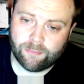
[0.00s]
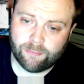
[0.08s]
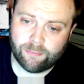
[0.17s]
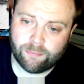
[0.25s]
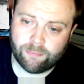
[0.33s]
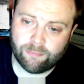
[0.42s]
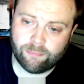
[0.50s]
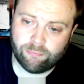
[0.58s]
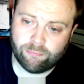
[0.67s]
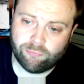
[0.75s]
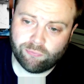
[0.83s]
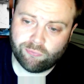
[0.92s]

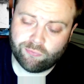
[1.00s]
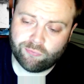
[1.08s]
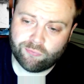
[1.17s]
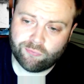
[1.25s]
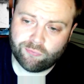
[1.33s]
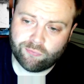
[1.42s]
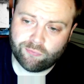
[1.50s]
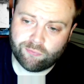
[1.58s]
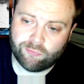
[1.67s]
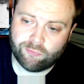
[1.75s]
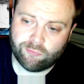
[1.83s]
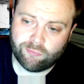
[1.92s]

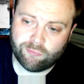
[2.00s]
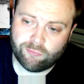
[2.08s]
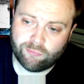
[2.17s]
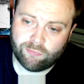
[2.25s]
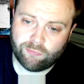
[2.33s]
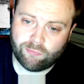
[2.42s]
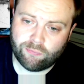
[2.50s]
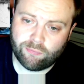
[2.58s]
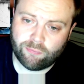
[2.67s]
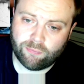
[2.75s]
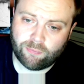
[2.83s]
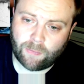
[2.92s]

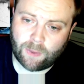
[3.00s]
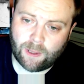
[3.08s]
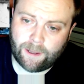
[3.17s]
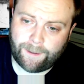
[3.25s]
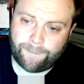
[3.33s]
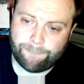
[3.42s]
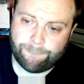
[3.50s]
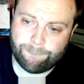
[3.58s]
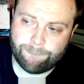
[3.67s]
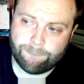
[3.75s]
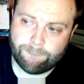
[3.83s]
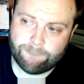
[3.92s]

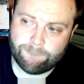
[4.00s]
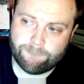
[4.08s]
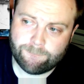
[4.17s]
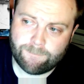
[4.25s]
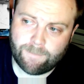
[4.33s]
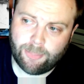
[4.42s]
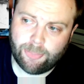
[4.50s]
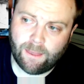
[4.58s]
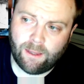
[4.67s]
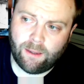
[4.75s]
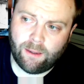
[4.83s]
[no speech]